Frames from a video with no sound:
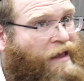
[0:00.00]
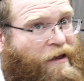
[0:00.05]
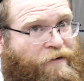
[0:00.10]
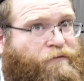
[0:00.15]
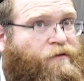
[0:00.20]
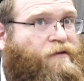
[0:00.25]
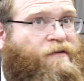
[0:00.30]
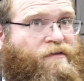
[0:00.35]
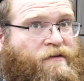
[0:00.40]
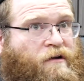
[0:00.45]

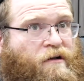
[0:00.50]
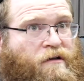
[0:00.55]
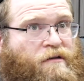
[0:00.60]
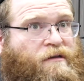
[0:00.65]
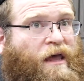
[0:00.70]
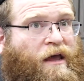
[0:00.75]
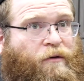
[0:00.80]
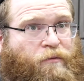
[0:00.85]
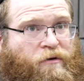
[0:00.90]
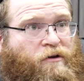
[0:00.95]
every single
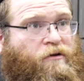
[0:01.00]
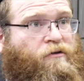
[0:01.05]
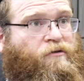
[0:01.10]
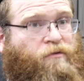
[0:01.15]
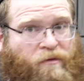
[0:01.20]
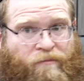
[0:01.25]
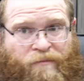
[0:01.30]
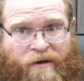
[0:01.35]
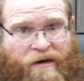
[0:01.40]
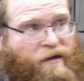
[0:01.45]
day when you're
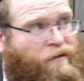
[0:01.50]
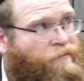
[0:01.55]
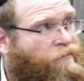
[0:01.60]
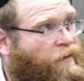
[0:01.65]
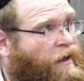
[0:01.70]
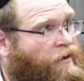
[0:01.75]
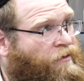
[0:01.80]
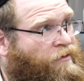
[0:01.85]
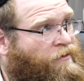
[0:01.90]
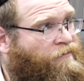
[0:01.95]
doing mincha
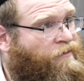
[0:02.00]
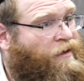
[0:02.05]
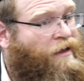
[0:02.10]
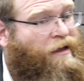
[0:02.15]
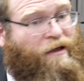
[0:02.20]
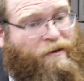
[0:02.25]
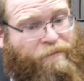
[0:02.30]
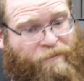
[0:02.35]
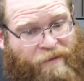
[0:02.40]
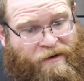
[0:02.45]
ma'ariv.
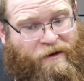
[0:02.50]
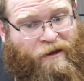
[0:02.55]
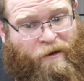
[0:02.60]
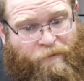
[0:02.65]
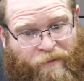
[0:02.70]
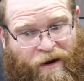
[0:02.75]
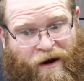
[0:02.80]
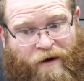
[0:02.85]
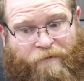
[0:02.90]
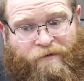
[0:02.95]
Mincha
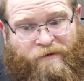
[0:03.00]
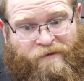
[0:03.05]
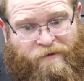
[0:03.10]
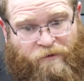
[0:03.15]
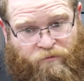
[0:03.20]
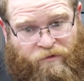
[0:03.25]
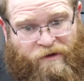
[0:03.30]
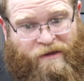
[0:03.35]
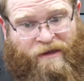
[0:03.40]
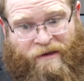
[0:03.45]
ma'ariv is
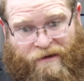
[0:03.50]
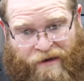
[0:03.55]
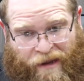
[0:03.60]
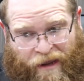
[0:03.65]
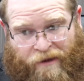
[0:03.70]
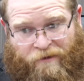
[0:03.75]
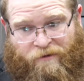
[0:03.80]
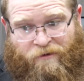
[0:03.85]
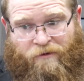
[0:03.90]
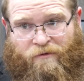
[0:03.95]
to
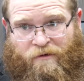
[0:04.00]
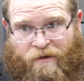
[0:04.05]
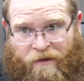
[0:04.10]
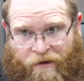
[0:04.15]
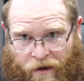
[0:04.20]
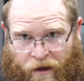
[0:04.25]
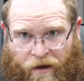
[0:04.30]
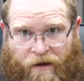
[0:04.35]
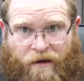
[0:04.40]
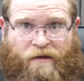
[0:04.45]
reconnect you to the
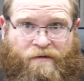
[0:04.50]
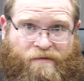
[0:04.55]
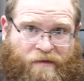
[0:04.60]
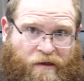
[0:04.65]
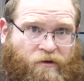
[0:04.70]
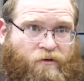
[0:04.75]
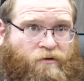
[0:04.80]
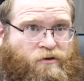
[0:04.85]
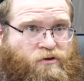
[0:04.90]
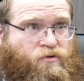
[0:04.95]
koiches that
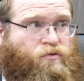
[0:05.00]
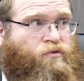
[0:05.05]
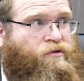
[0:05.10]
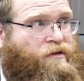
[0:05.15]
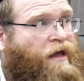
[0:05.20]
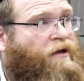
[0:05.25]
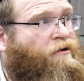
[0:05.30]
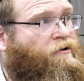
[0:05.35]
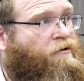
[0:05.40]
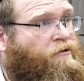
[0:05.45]
you drew
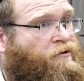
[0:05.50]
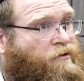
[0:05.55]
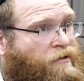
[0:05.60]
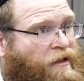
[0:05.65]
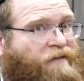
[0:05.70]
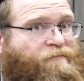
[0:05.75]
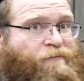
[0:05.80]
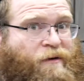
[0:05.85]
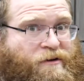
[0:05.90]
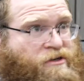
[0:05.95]
down in your
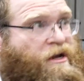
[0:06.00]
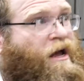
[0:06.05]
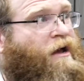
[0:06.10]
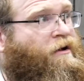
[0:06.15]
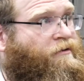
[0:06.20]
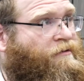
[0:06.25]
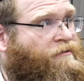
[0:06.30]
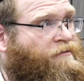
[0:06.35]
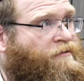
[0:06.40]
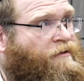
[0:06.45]
life by
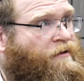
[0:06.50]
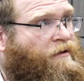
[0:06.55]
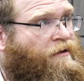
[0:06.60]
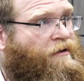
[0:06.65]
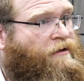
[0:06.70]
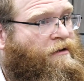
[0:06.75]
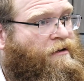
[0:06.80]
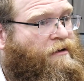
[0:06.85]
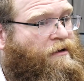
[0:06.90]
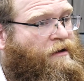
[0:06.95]
shachris.
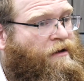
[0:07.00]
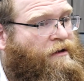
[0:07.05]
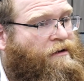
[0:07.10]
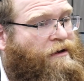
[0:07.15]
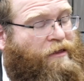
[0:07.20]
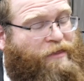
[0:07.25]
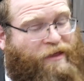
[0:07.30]
Now